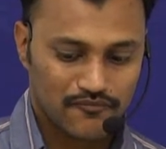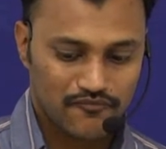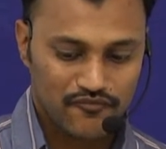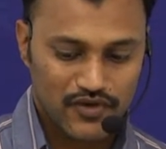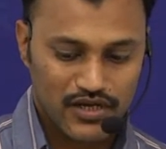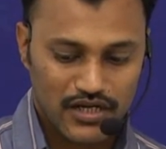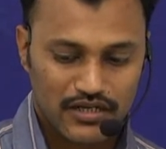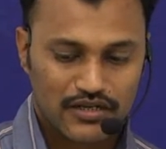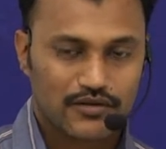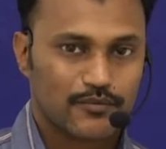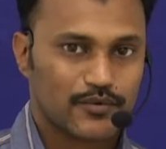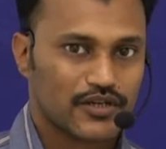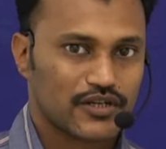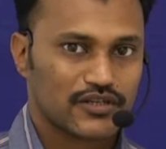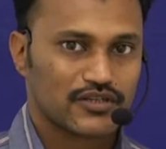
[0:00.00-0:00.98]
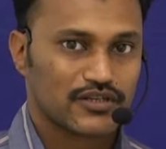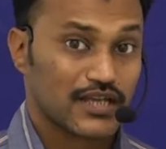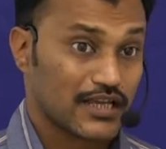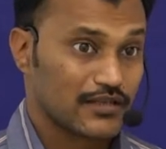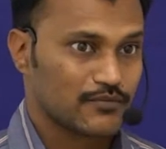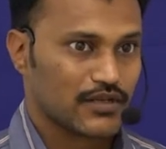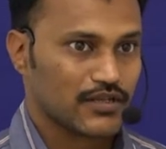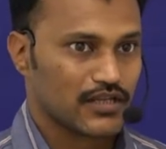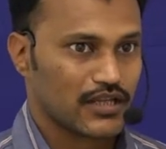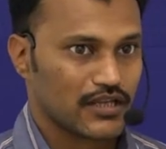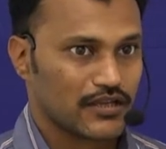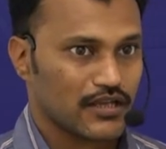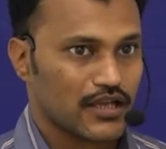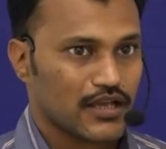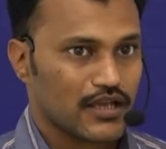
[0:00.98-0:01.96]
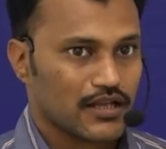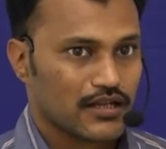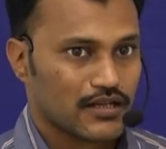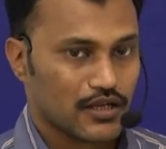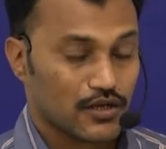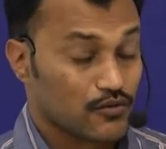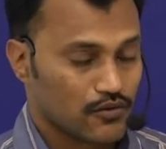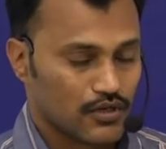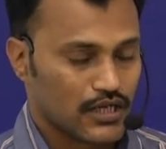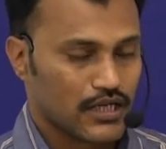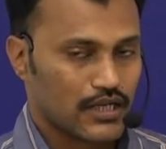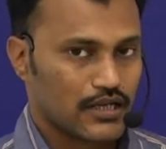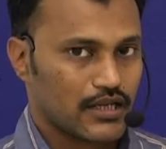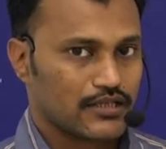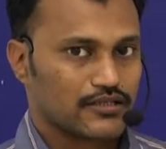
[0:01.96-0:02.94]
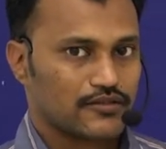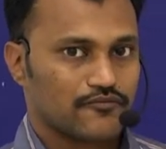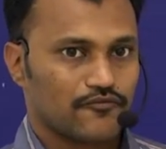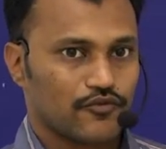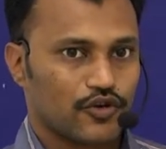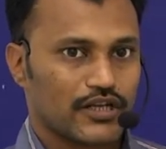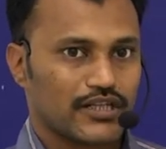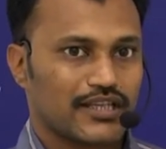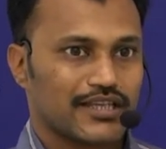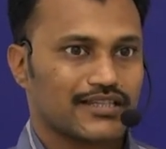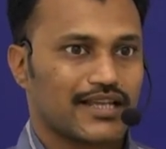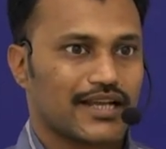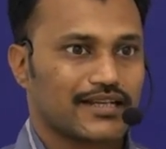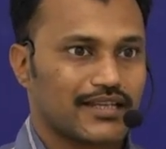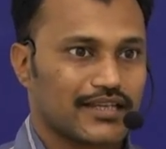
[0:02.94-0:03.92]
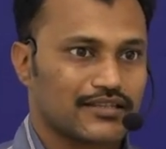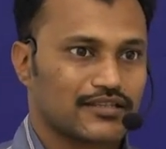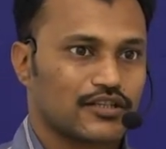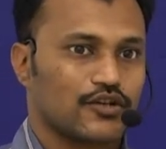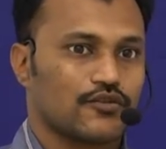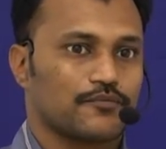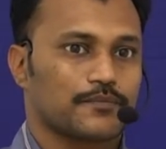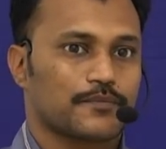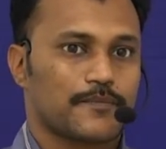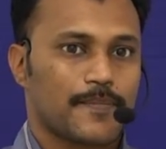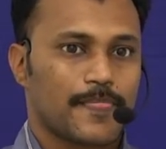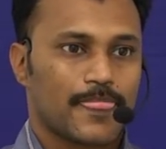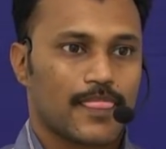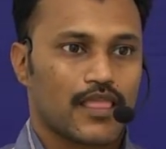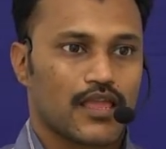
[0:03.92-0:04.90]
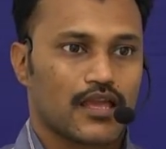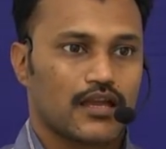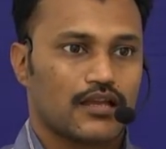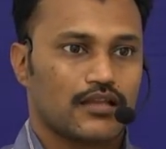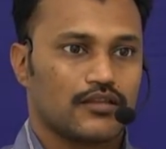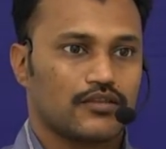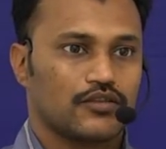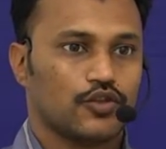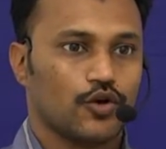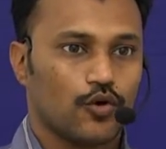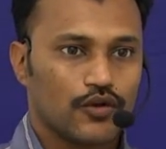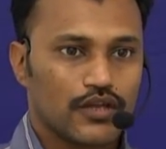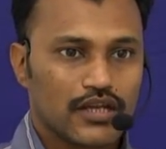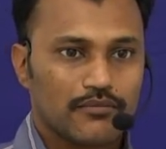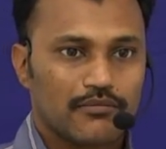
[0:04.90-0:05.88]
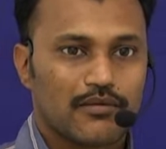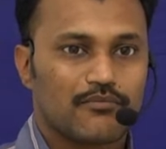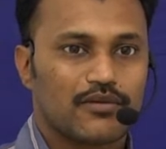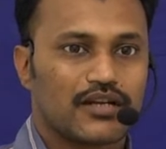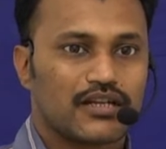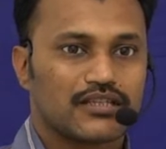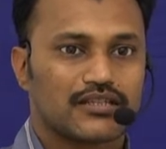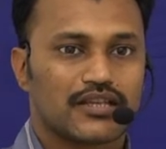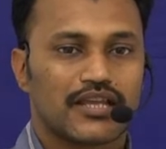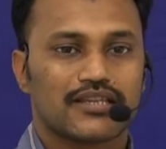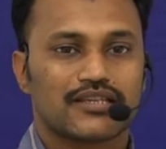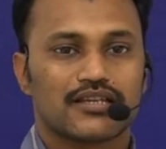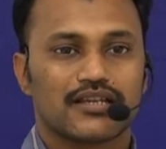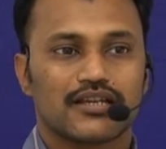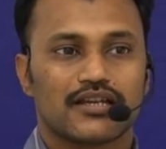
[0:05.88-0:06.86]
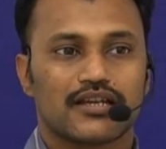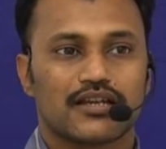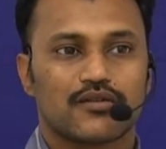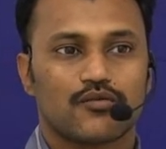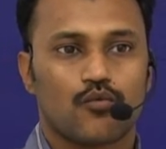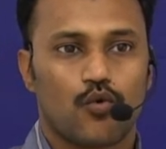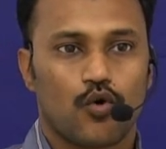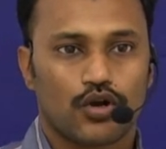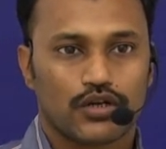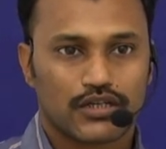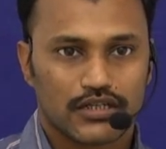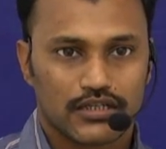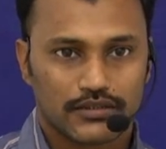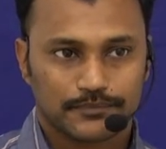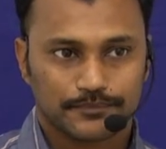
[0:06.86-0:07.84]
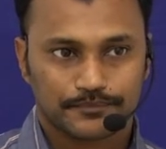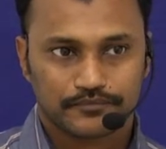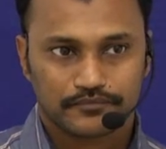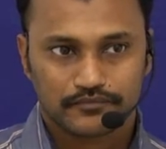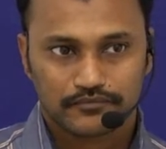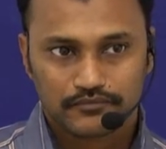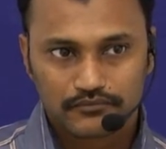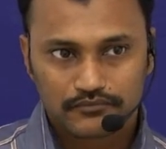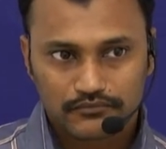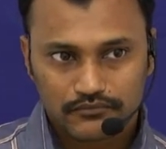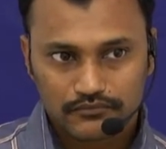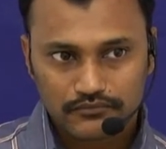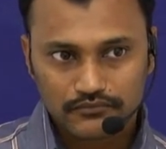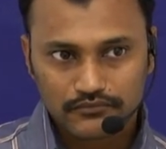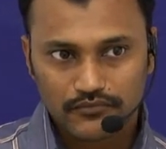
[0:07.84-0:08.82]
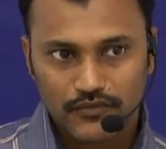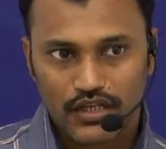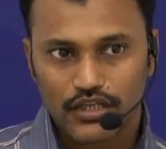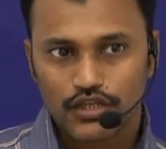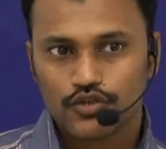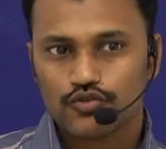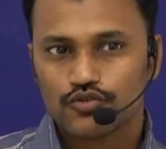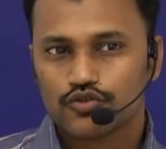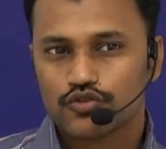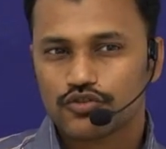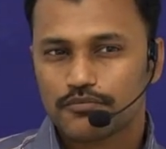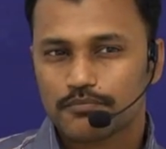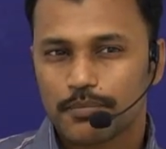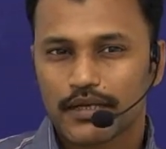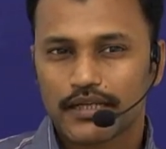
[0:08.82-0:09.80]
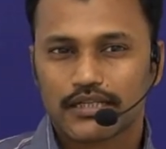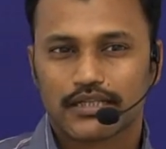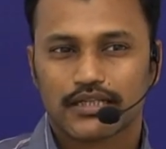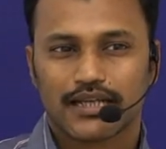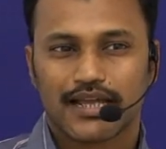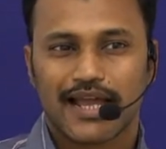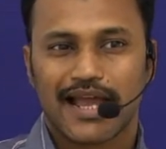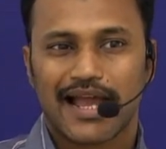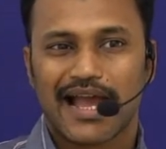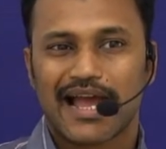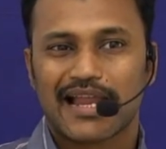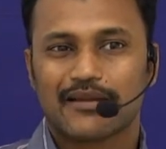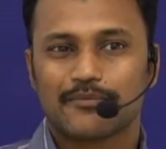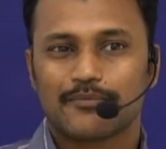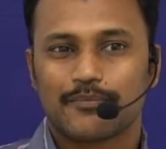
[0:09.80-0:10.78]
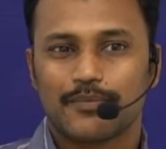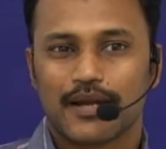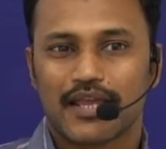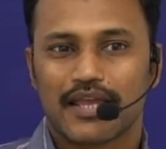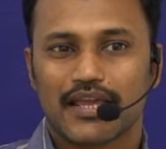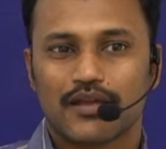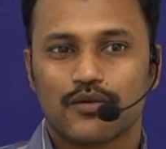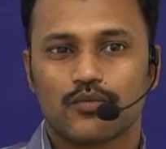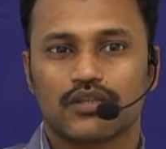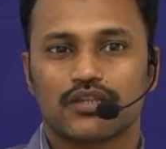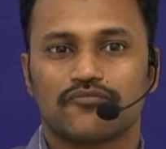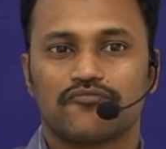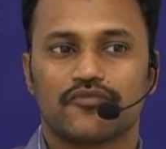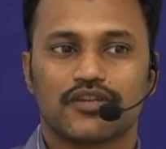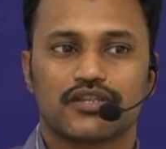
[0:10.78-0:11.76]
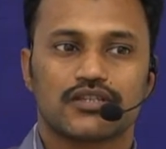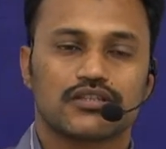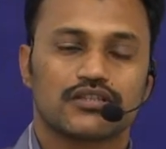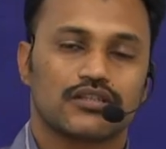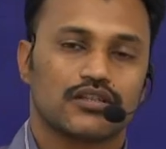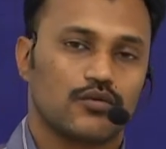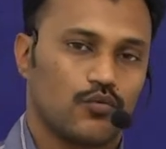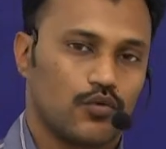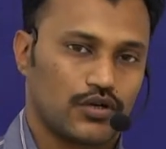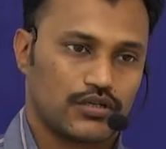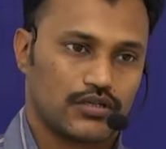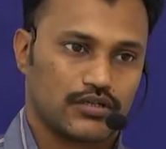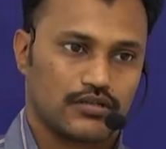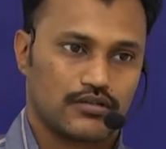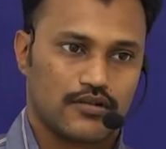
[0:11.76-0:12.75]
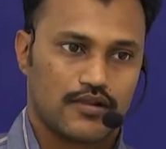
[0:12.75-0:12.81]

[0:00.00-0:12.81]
weird interpretation has been there. Now I forget the exact text. Now, though he remembered his danger in water, he used to spit and play with the fishes in the water.